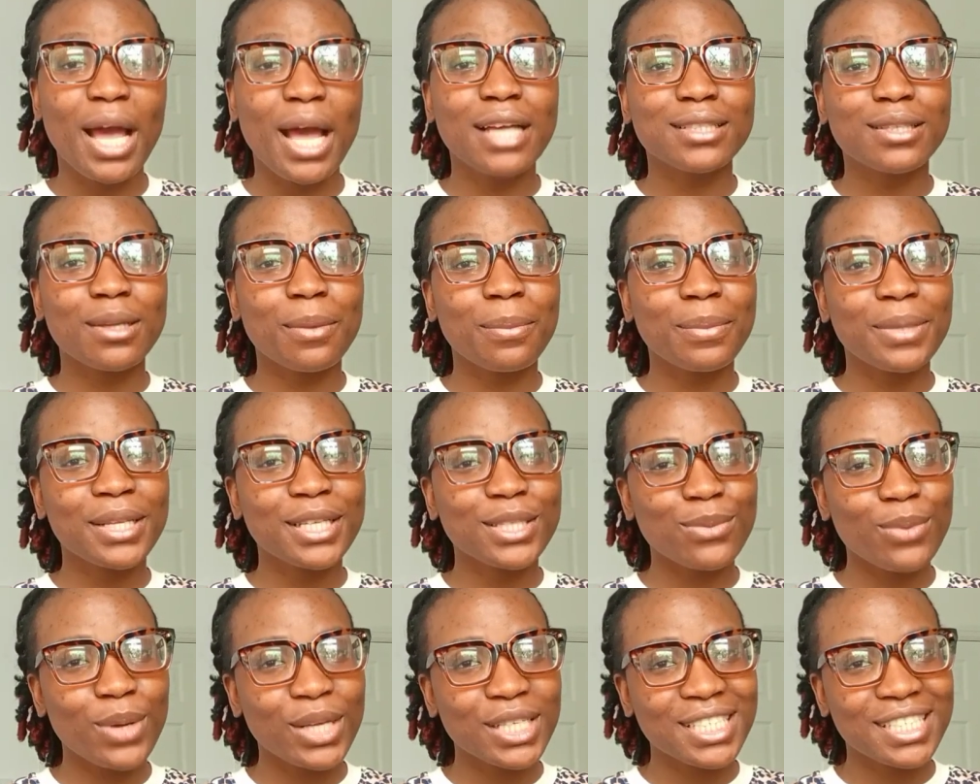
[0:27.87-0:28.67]
So
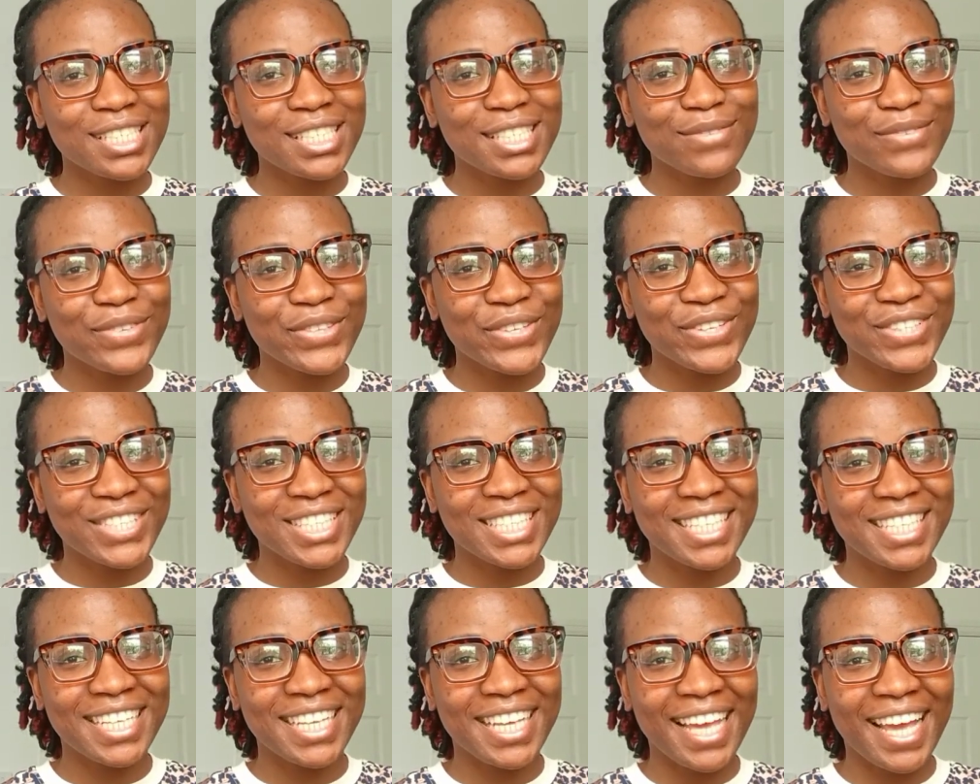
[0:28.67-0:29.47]
please watch this video to
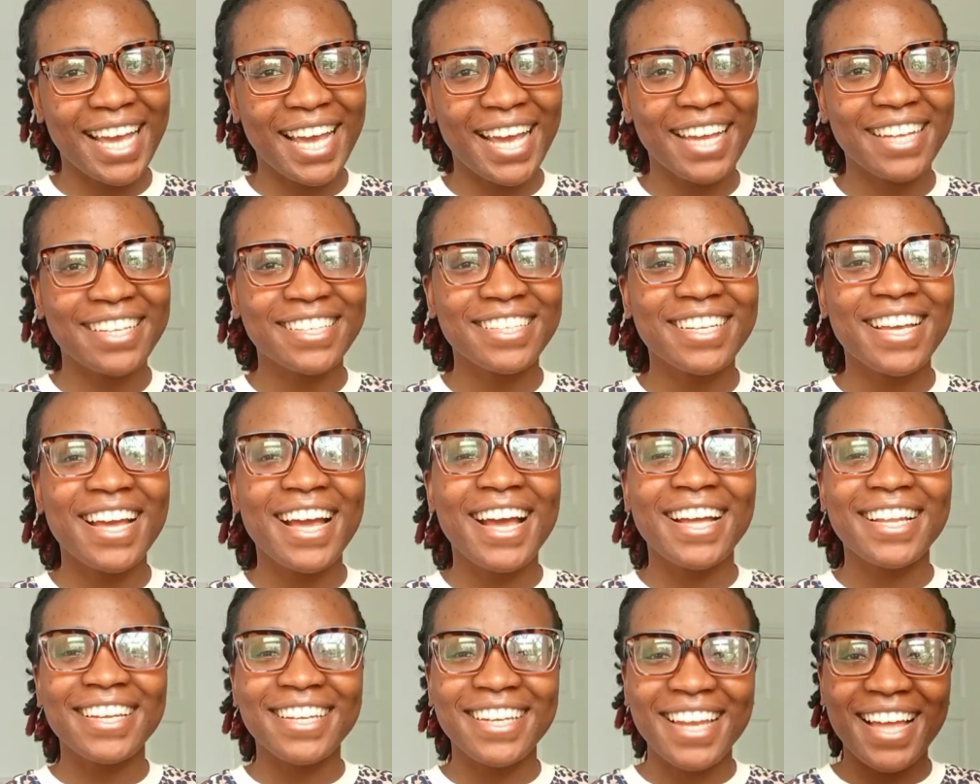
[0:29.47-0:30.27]
the end,
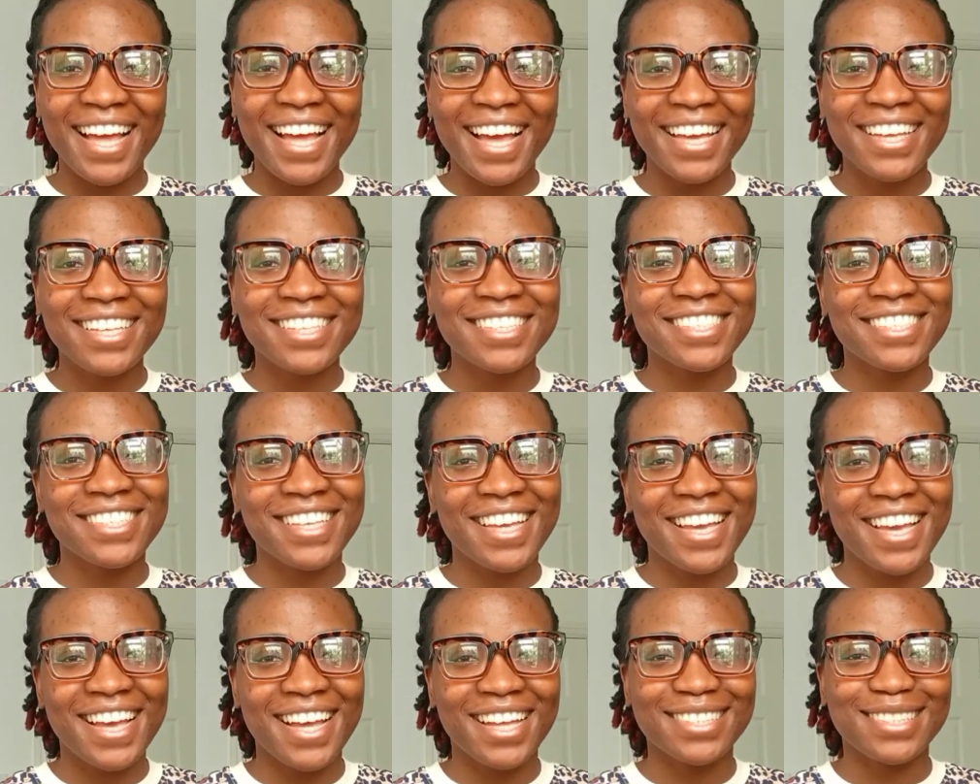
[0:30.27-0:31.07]
like,
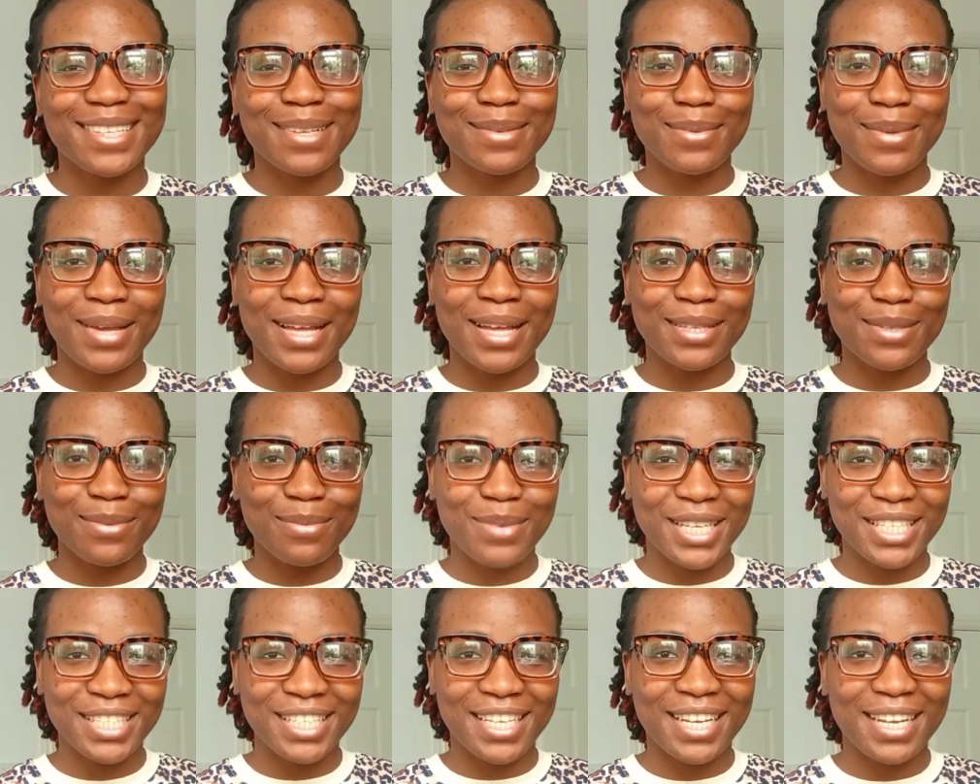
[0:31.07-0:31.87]
share, and subscribe to
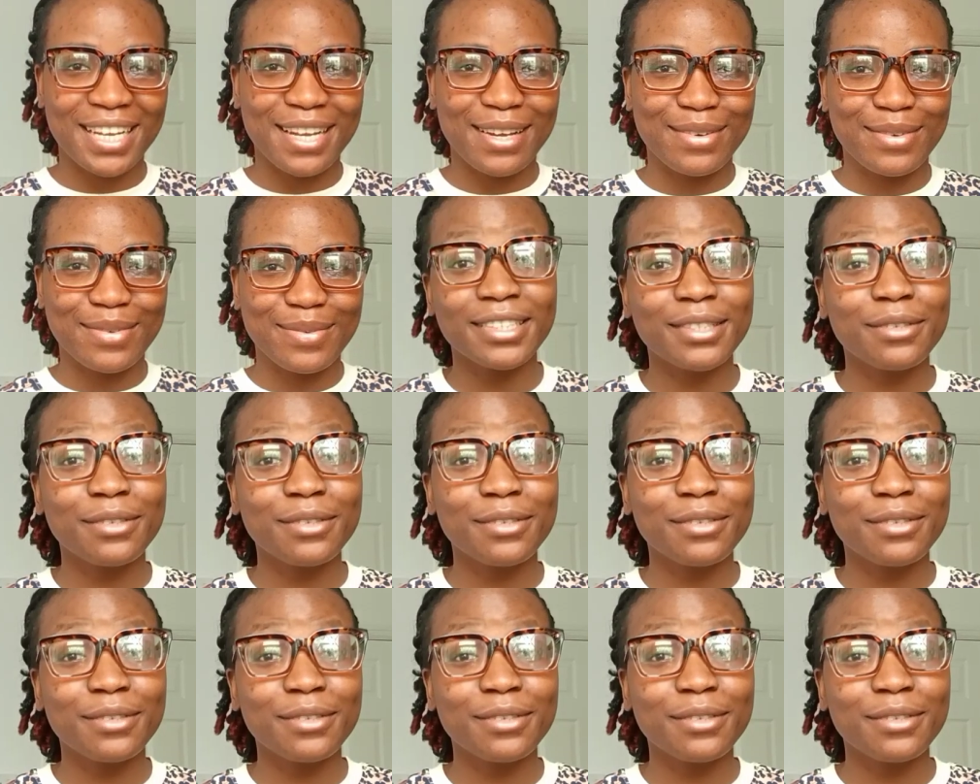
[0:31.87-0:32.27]
my channel.